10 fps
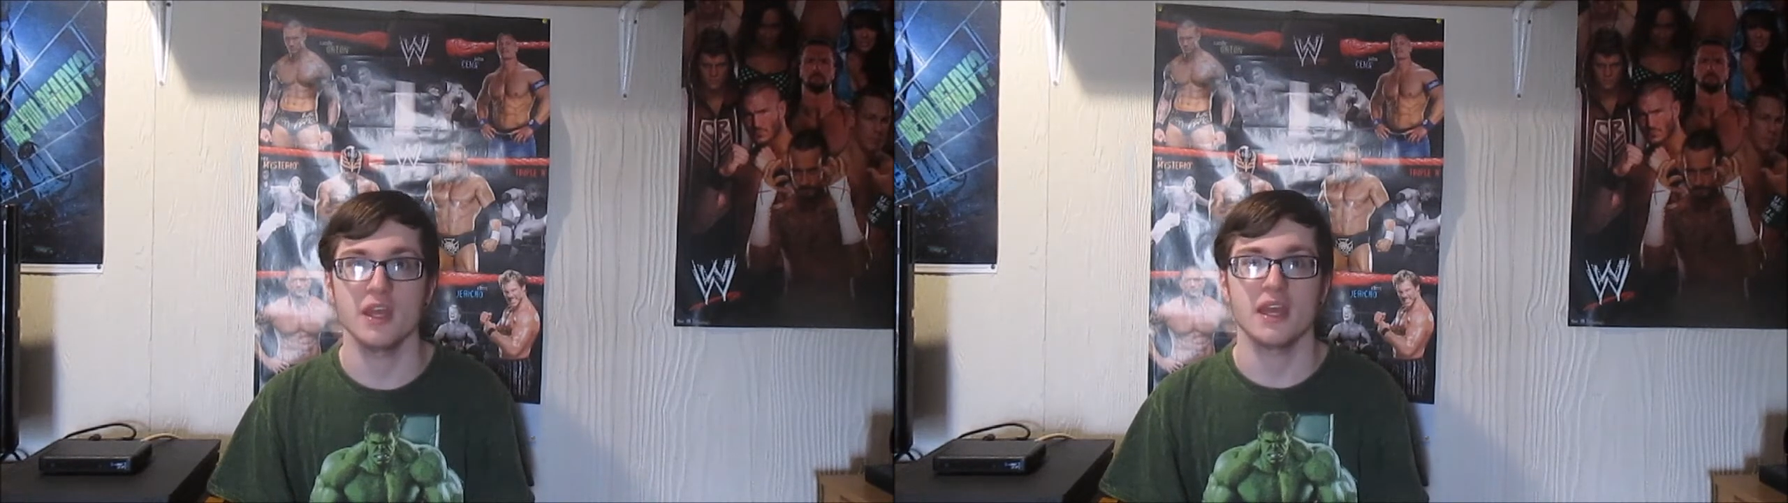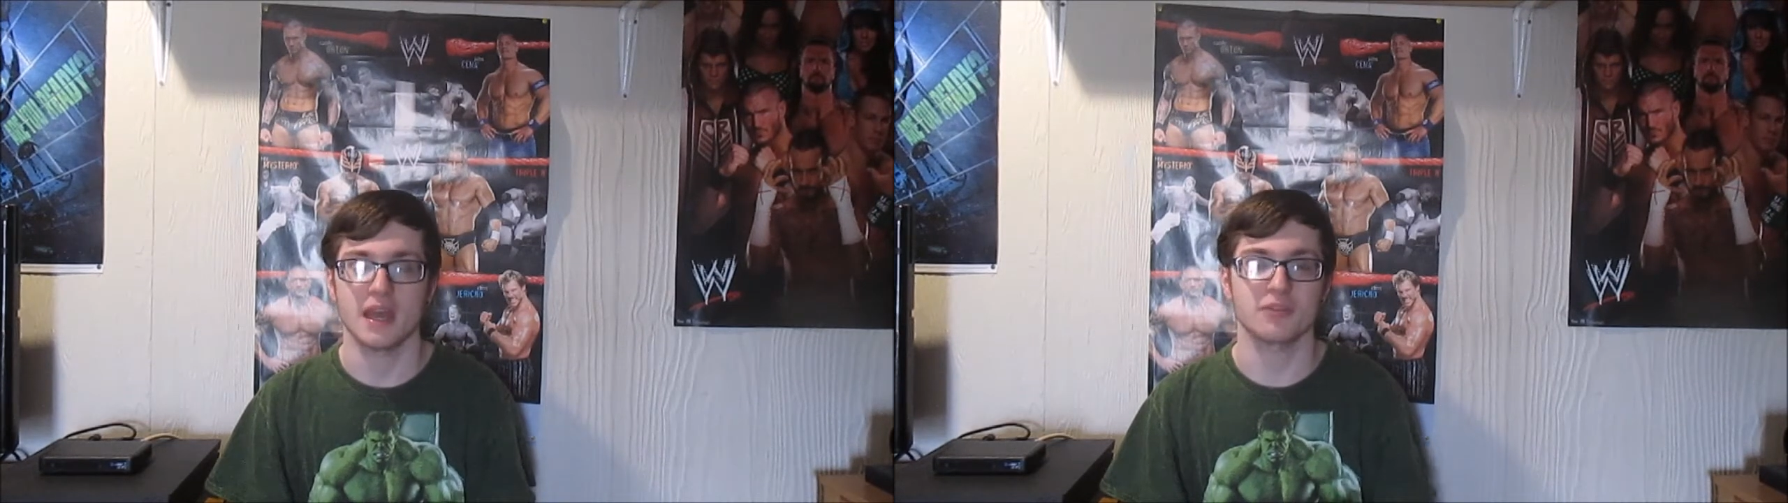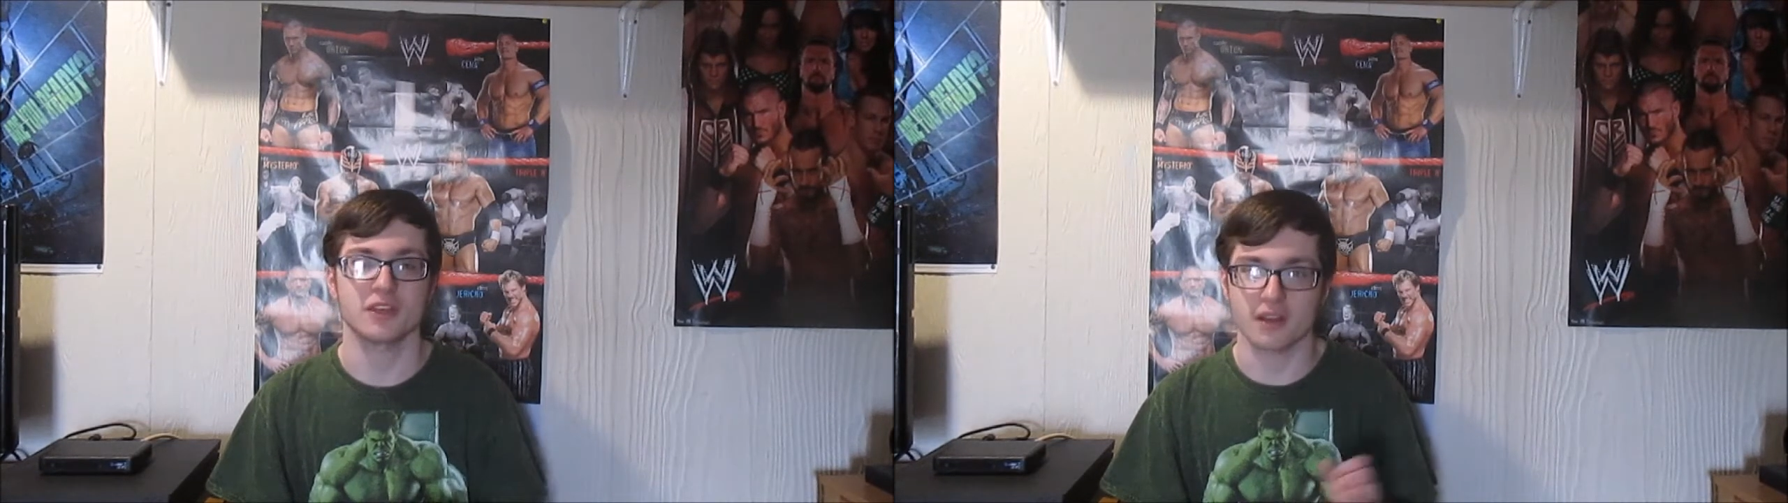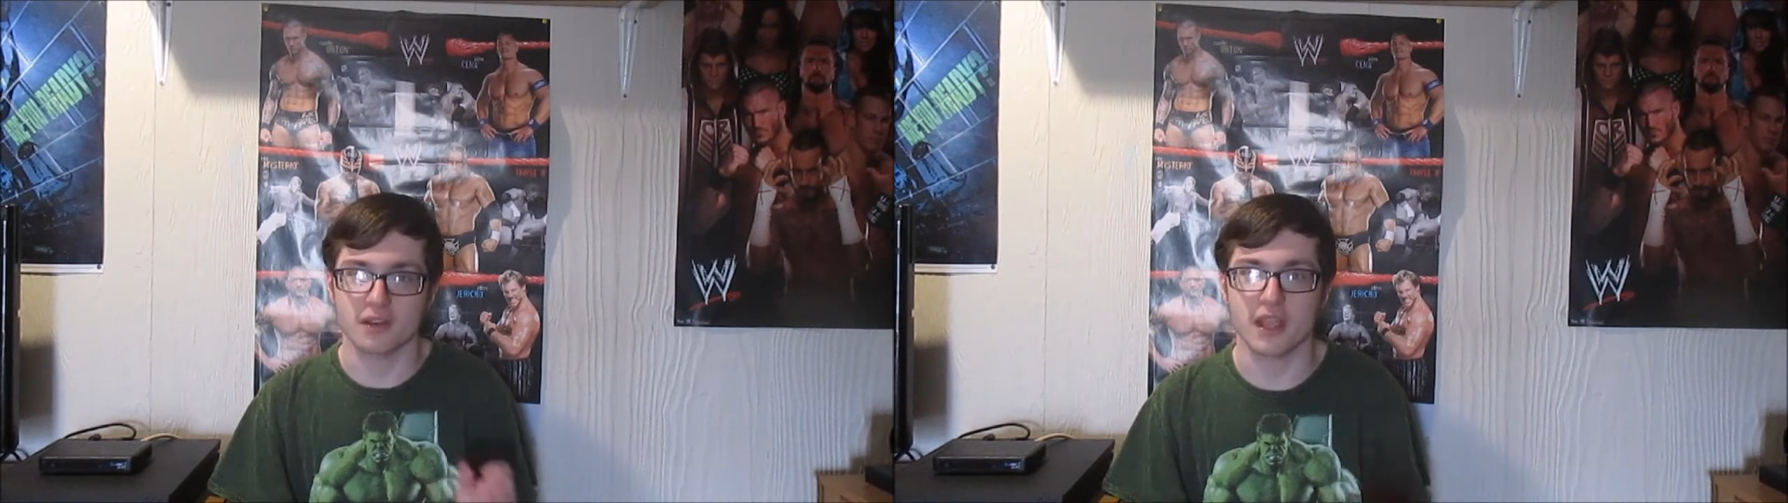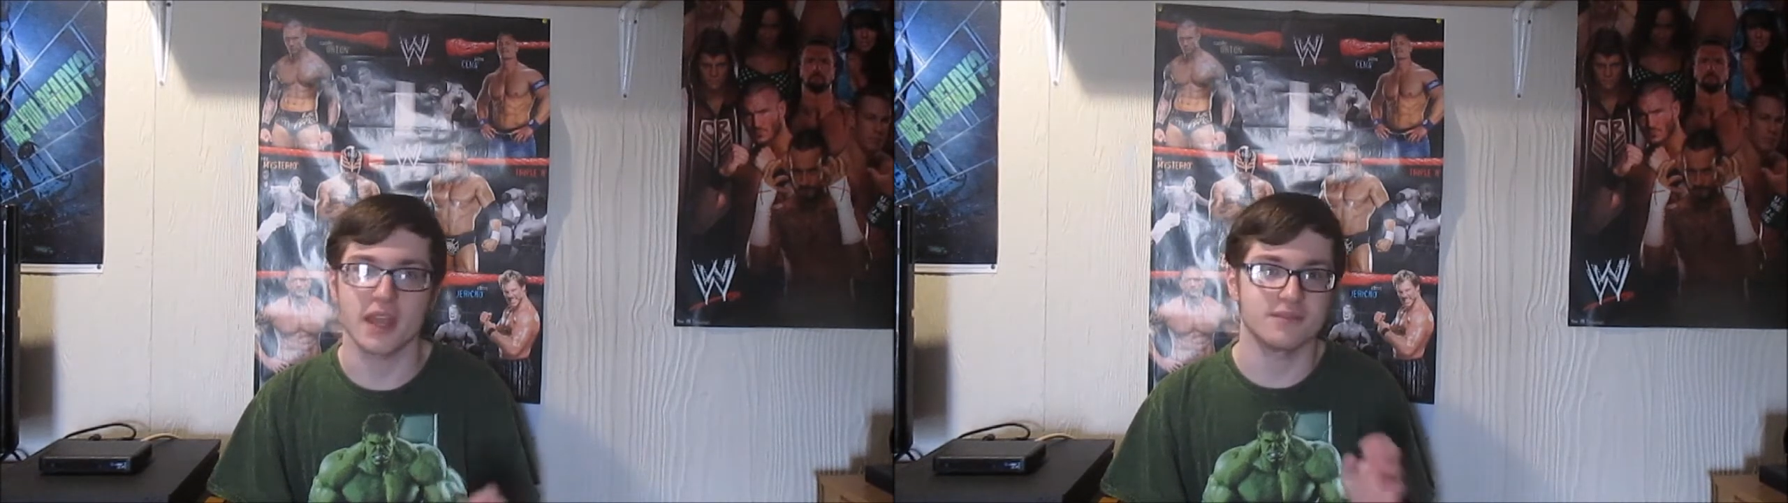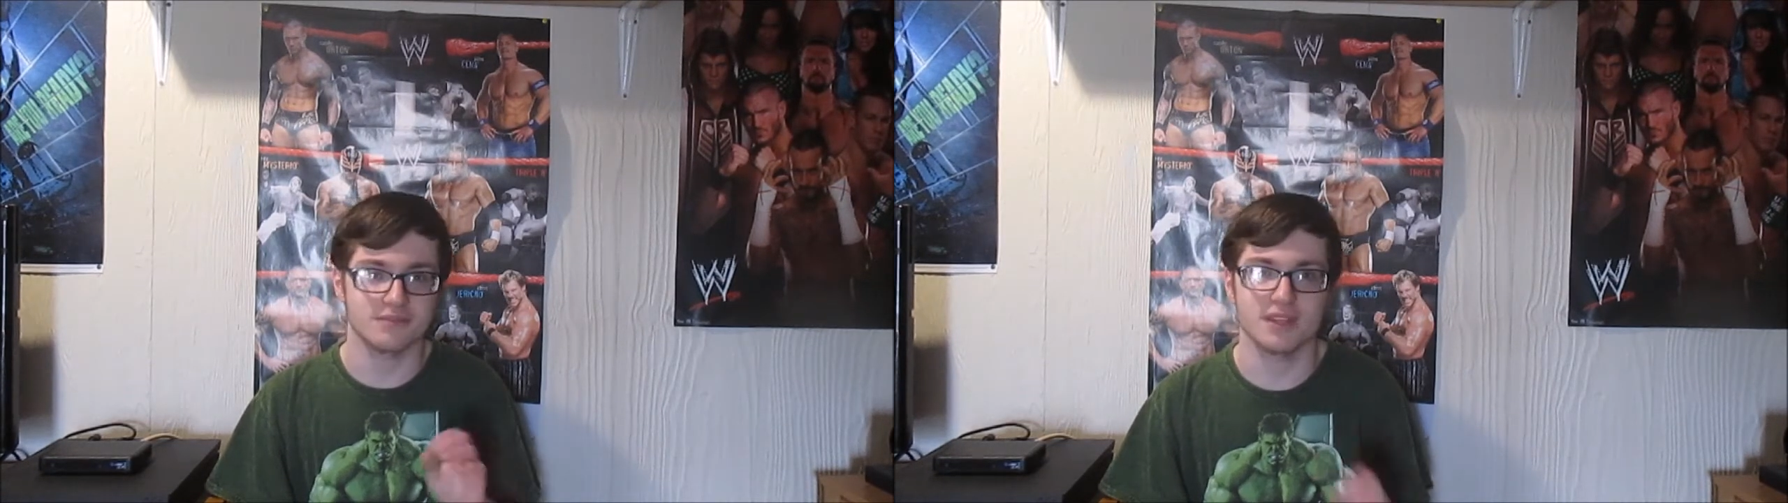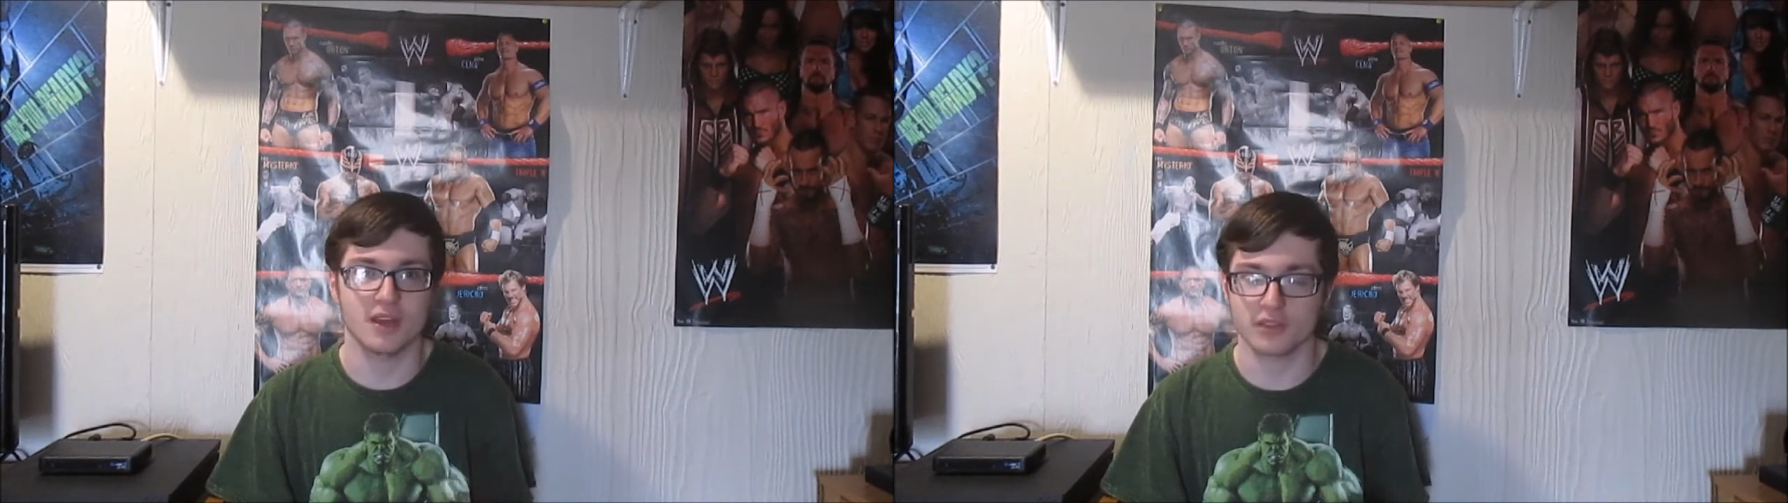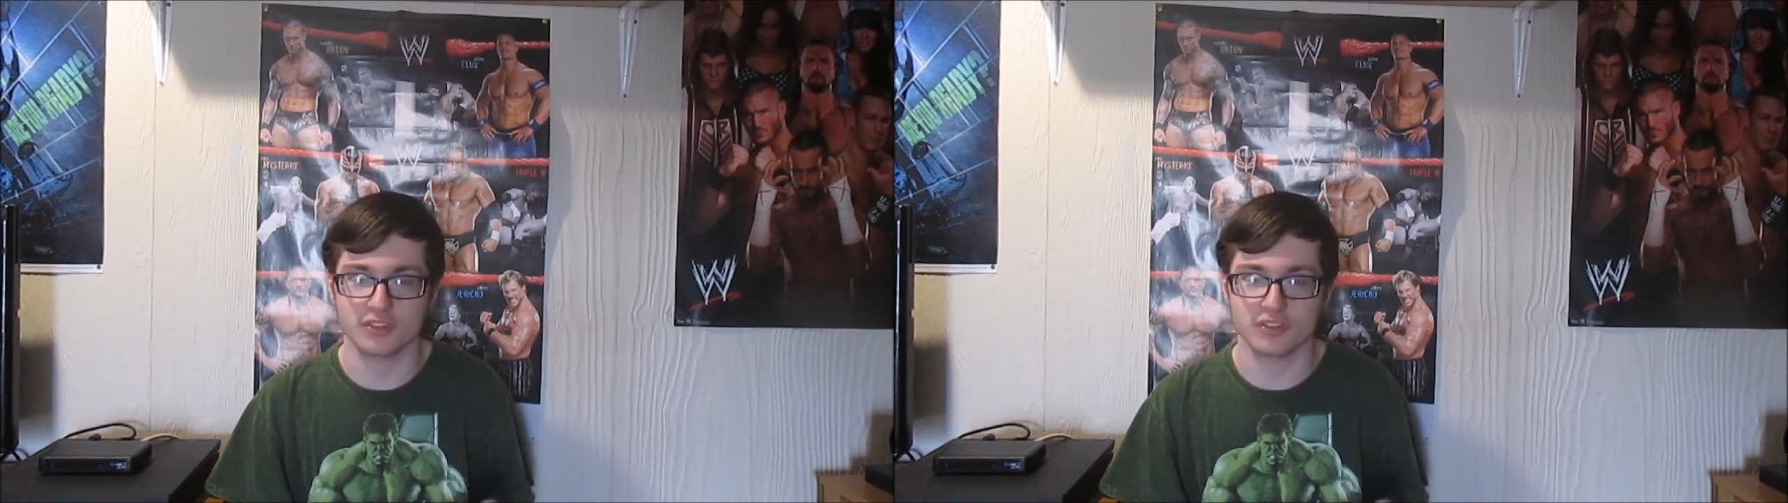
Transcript: And I was like, okay, you know,